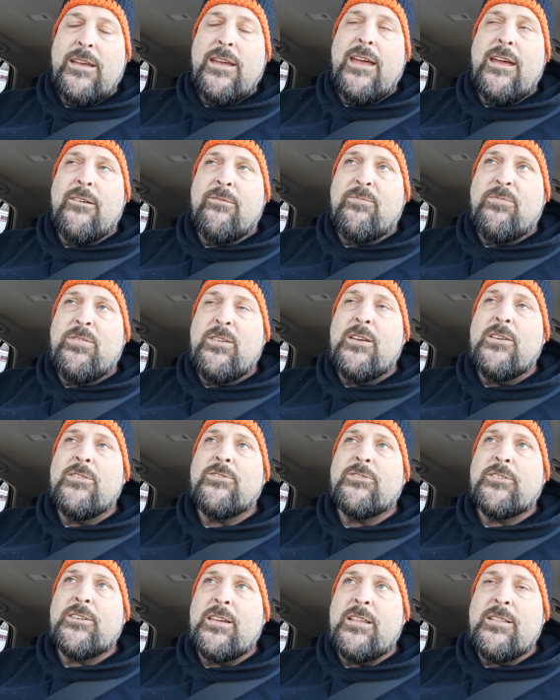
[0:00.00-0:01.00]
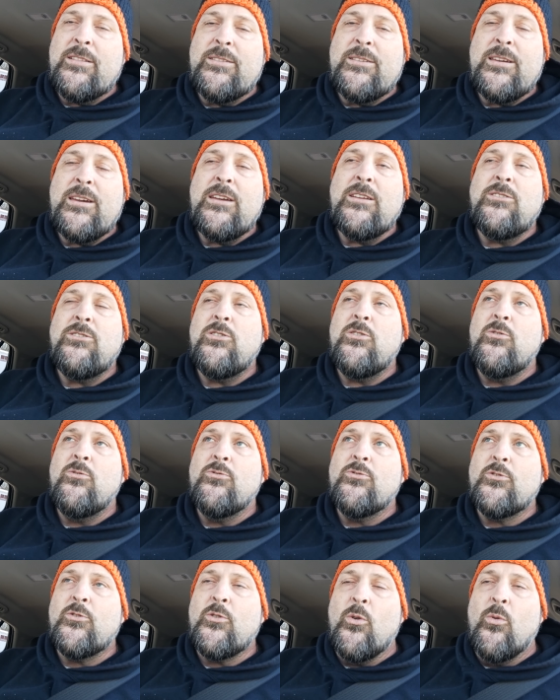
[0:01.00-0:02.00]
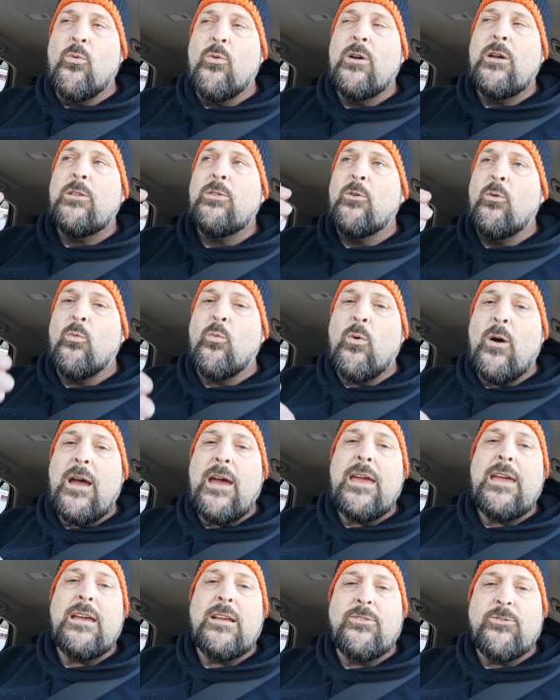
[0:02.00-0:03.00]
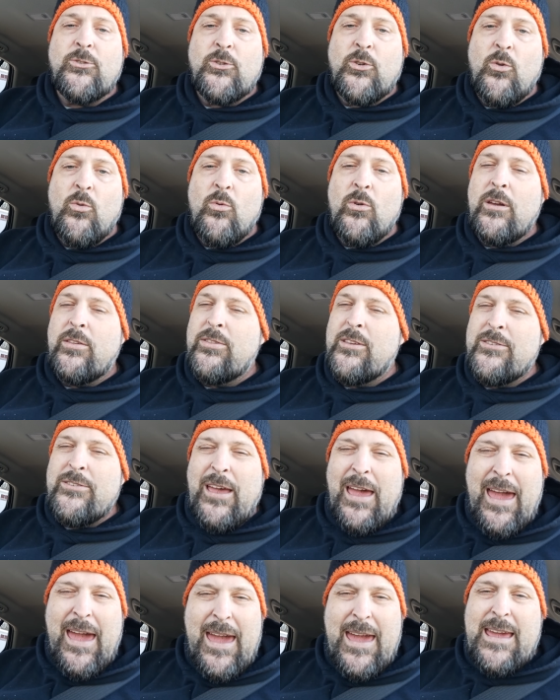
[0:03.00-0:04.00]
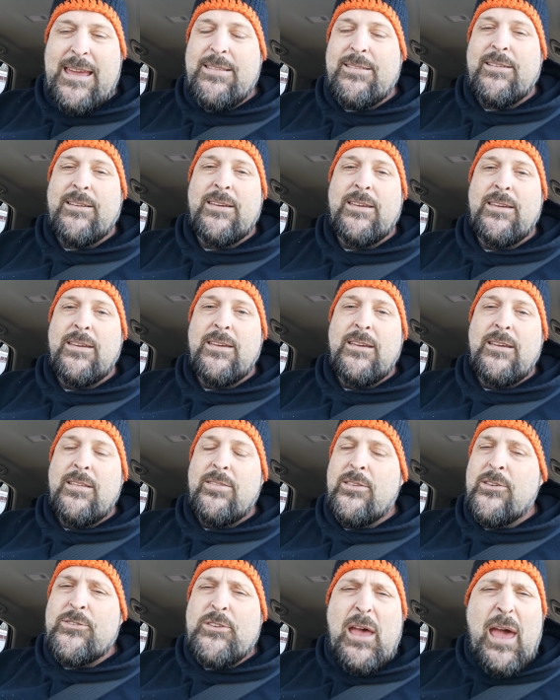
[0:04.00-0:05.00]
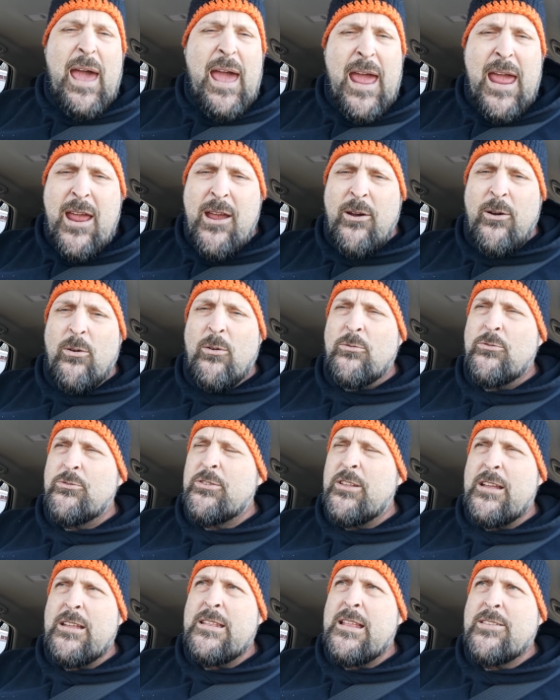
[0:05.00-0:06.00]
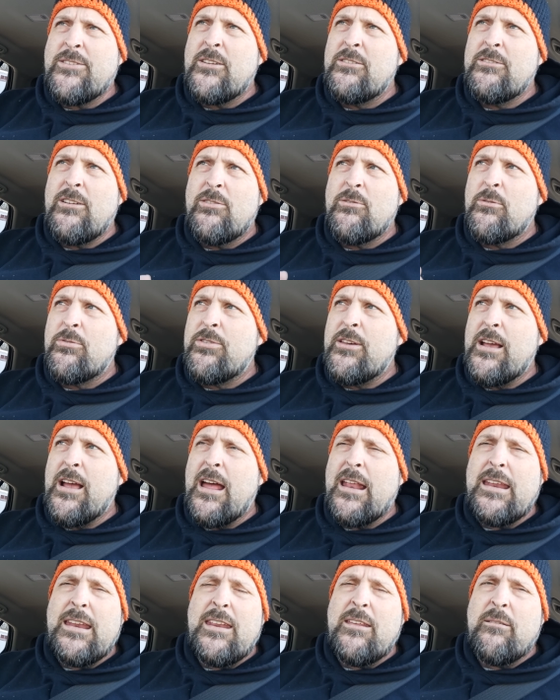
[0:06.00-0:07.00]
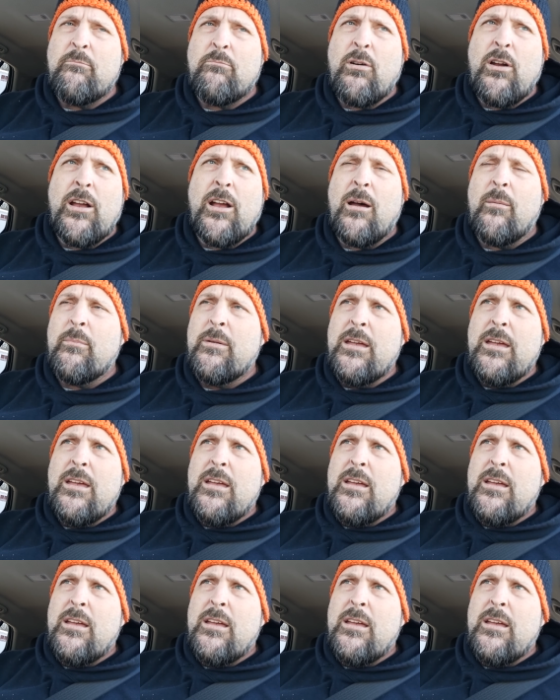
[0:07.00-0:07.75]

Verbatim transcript: If this continues going the way it's going, this hate, this anger, and that's another thing I didn't even bring up.